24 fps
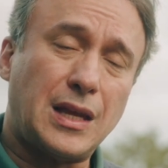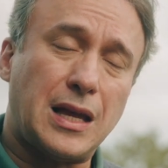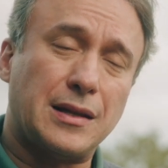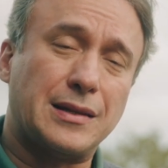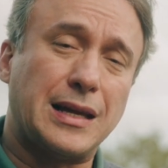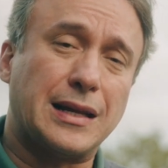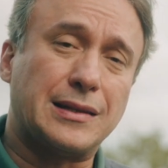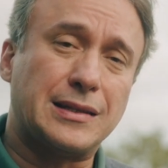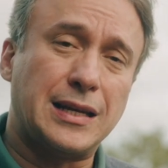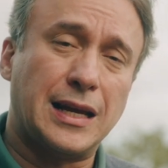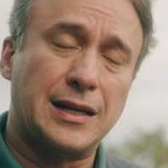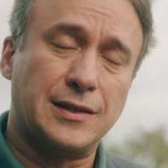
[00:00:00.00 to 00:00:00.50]

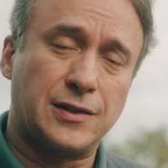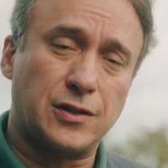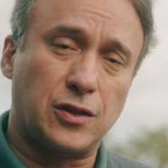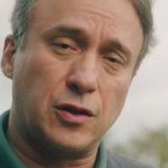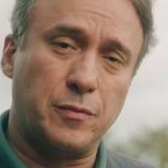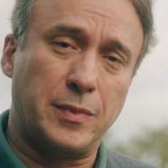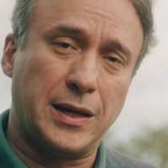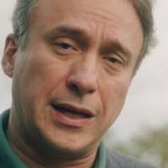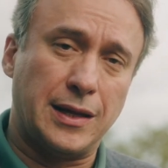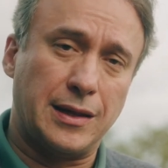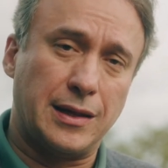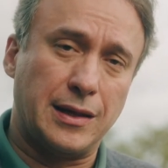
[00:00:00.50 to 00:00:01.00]
that tends to
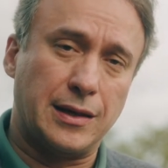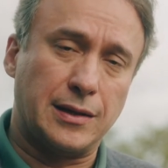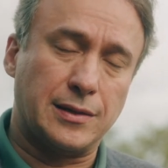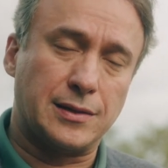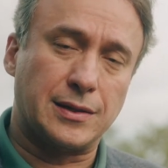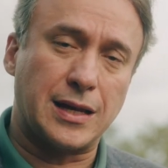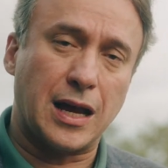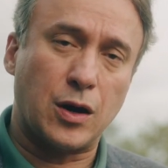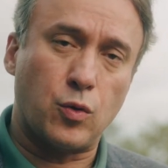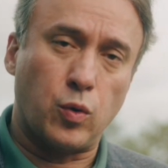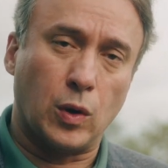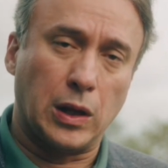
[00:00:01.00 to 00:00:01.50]
be the
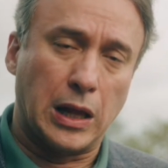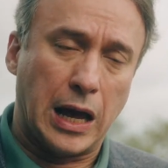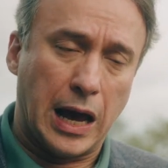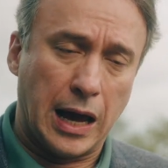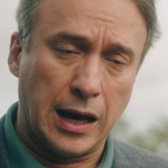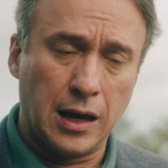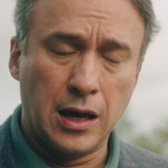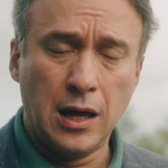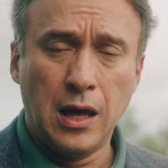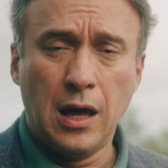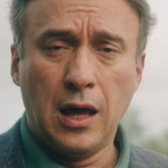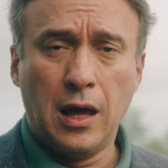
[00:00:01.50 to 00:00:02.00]

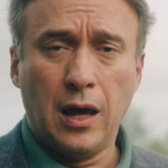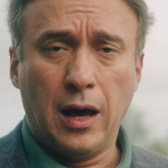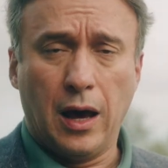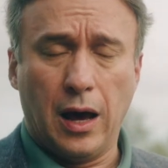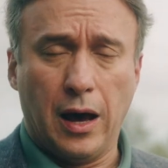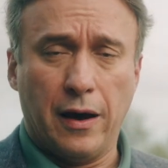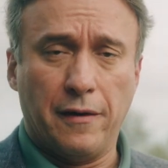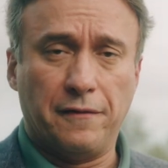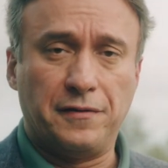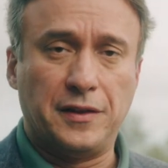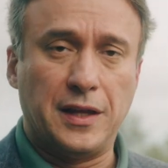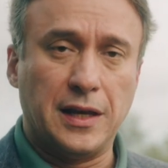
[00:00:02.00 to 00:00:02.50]
sequelae
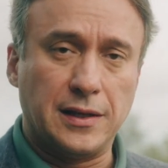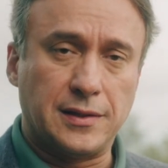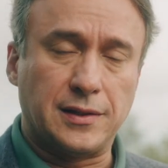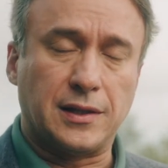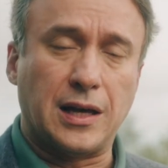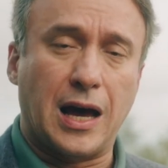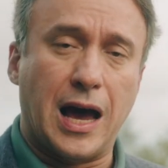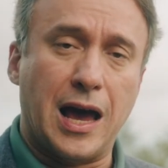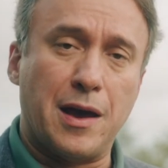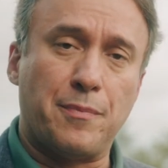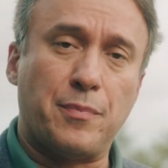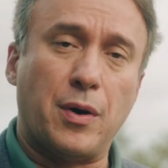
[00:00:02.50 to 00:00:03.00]
of this
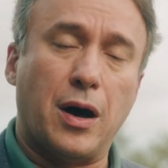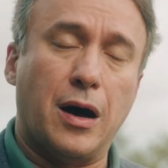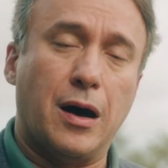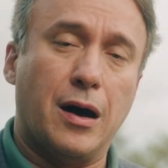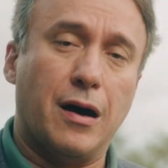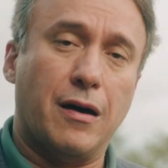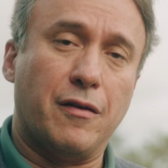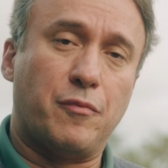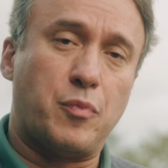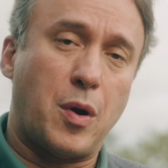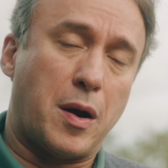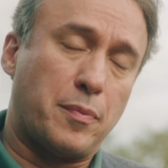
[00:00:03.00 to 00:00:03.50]
type
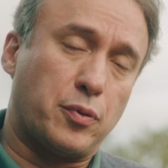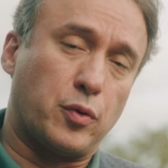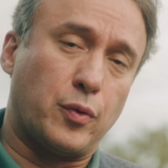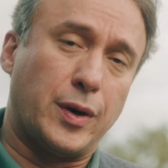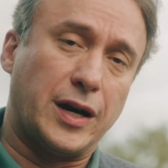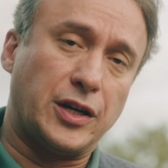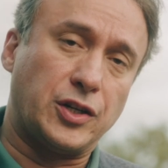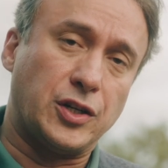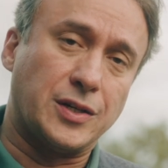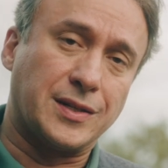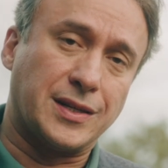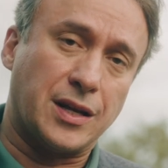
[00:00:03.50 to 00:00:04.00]
of
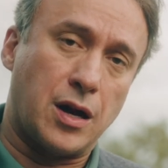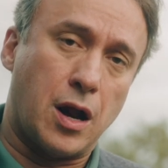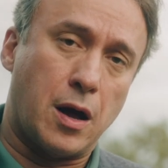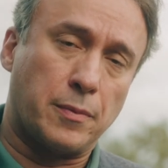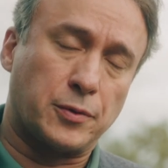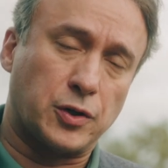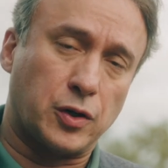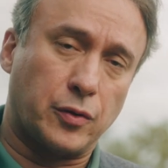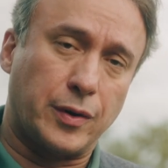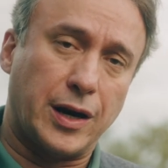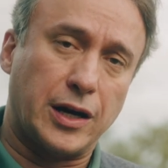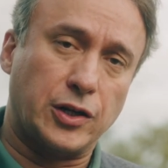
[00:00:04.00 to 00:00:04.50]
preparations and
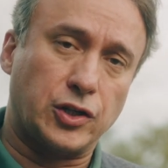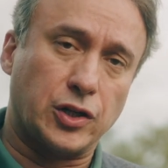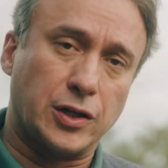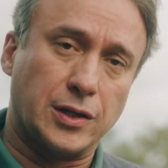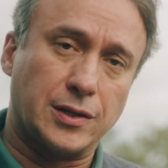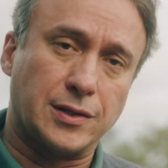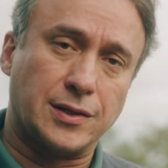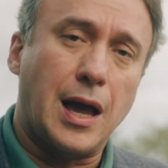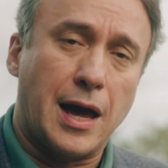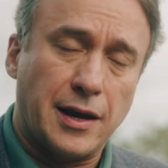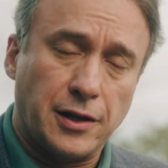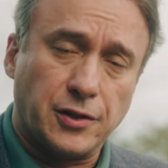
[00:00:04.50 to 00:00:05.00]

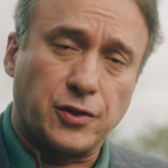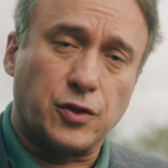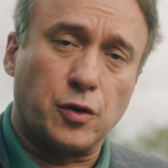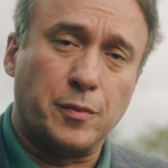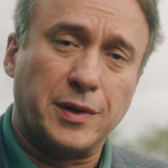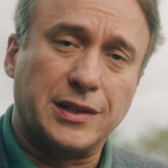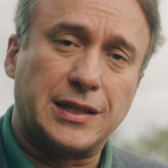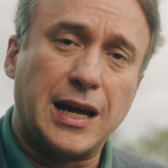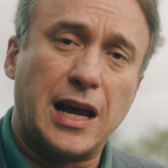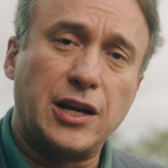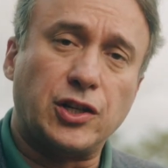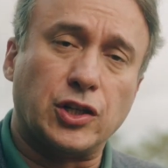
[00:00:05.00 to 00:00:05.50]
obturations and
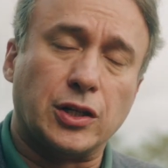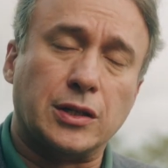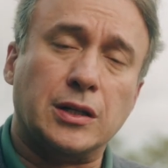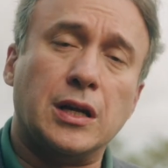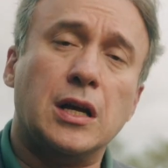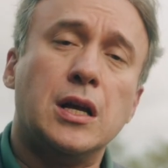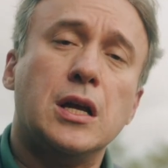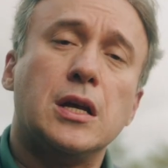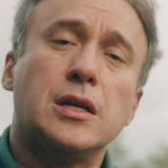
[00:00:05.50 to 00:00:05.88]
instrumentation.